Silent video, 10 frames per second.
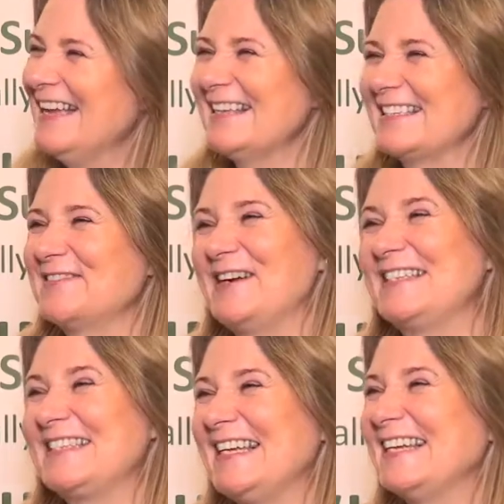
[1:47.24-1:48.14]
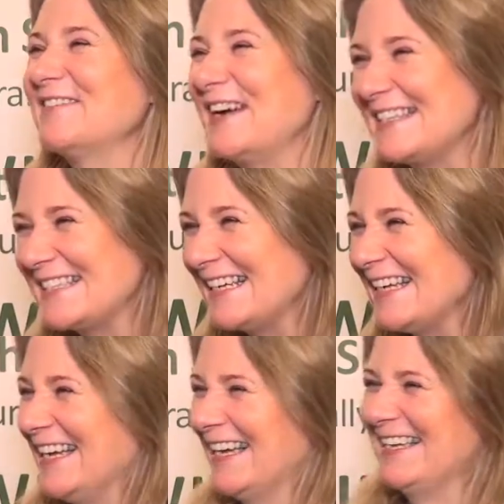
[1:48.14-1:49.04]
We'll watch this space.
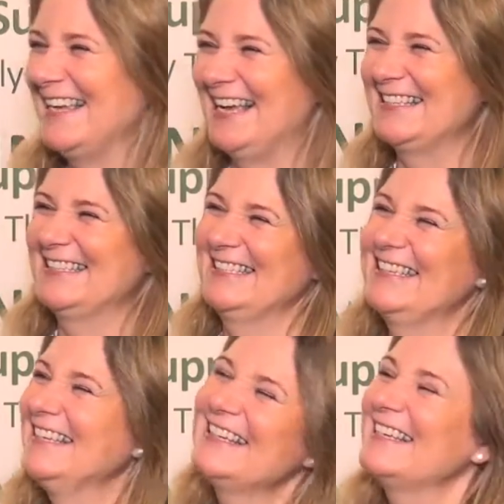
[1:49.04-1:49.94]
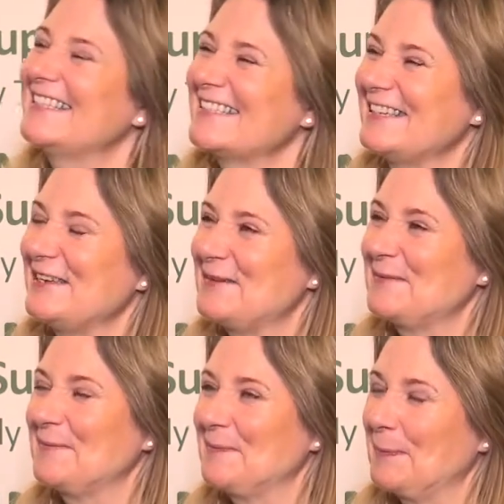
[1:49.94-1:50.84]
The
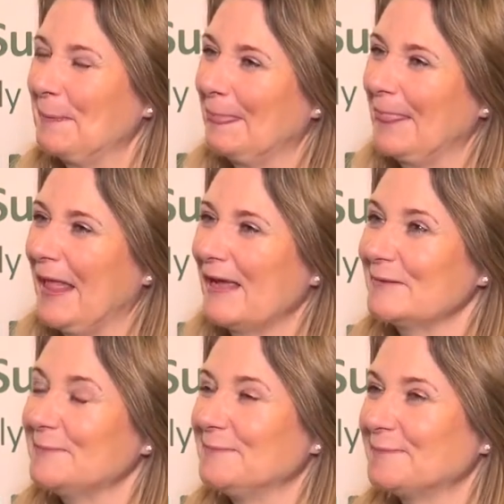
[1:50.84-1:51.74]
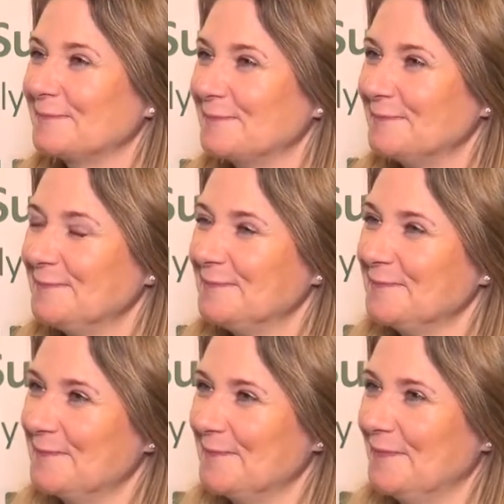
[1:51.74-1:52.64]
reason behind that is the
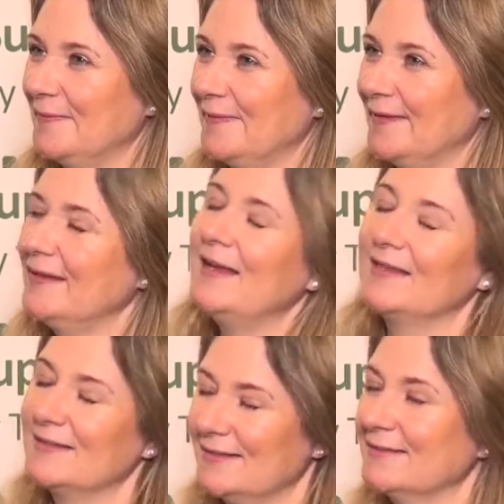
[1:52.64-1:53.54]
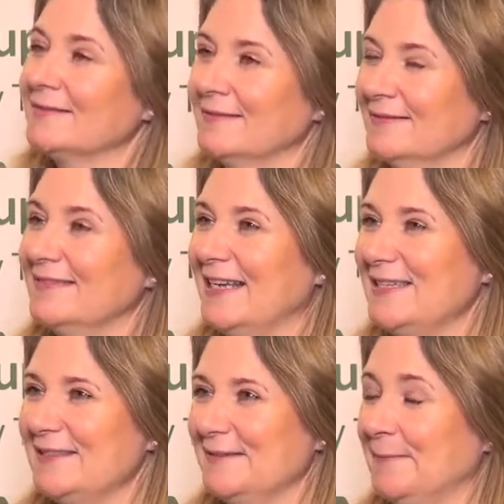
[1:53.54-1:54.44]
products, obviously. I mean, if
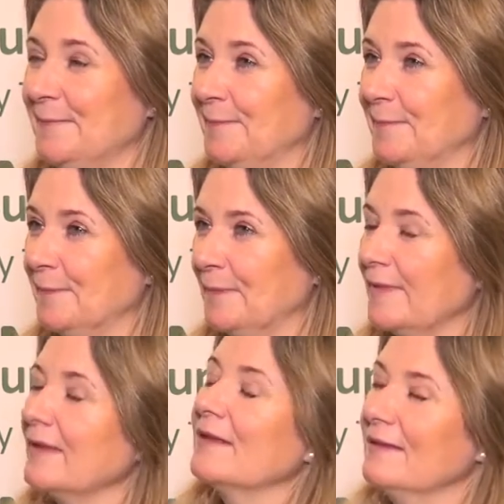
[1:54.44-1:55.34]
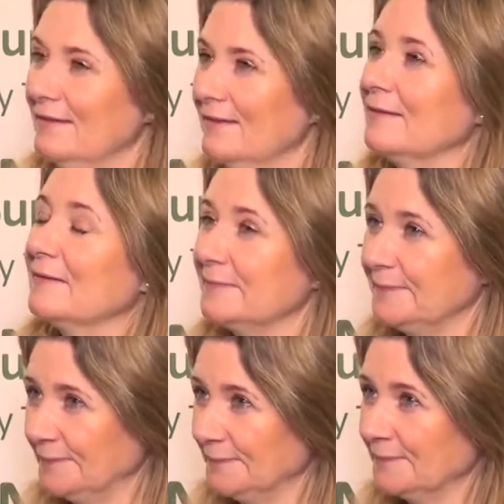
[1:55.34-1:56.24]
customers are putting you forward for something, you're doing
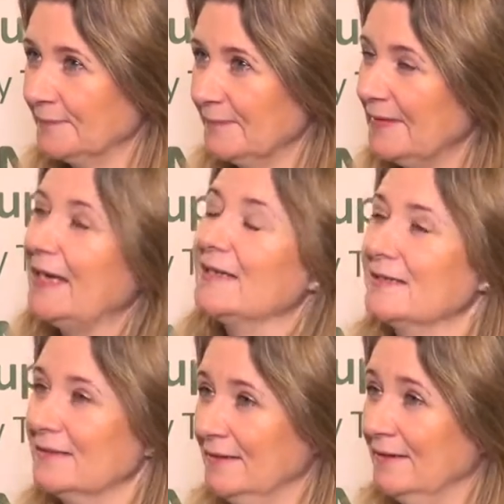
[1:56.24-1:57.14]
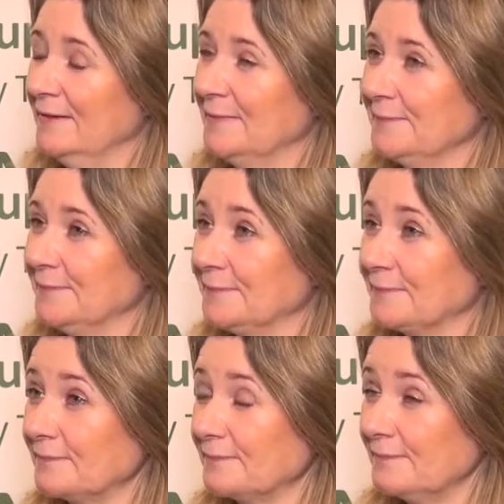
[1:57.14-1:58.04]
something right, and you know, you've built
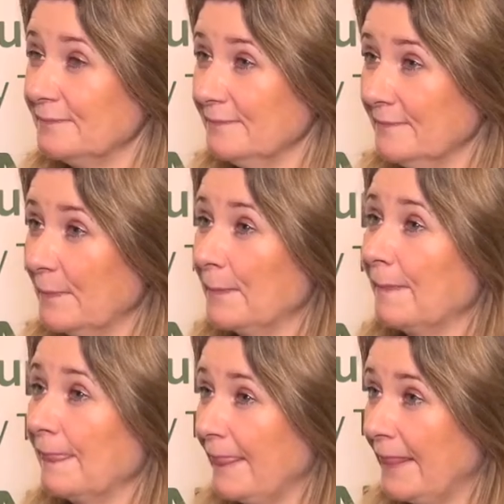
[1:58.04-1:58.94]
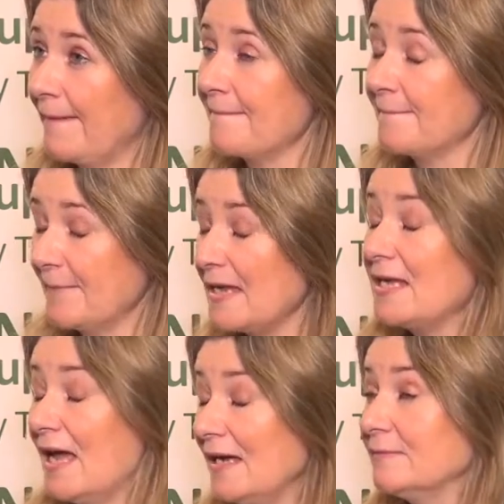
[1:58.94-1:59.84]
the business yourself
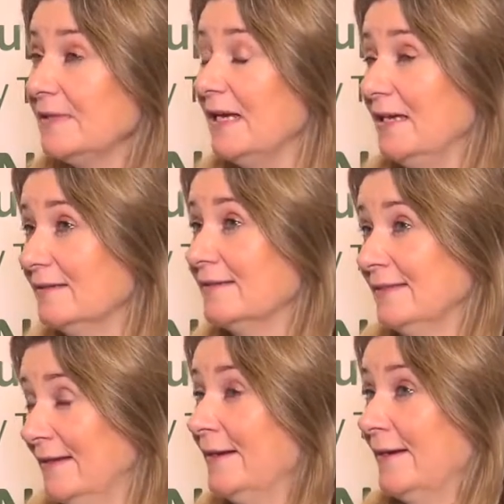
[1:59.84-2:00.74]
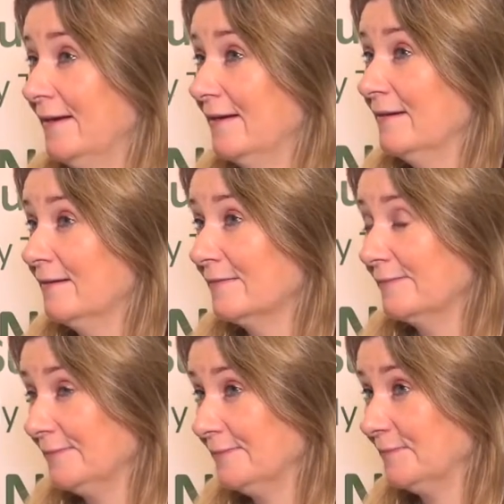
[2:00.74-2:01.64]
a foundation of
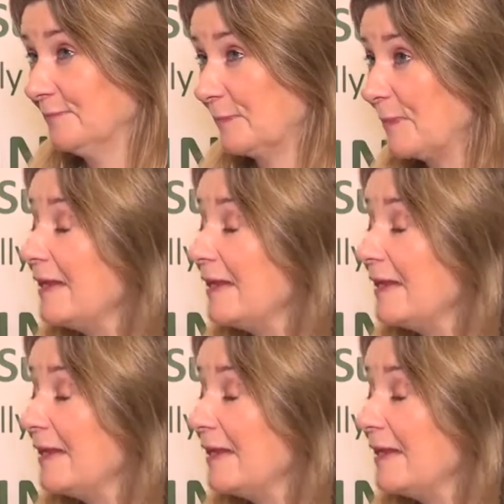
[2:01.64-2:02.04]
principles.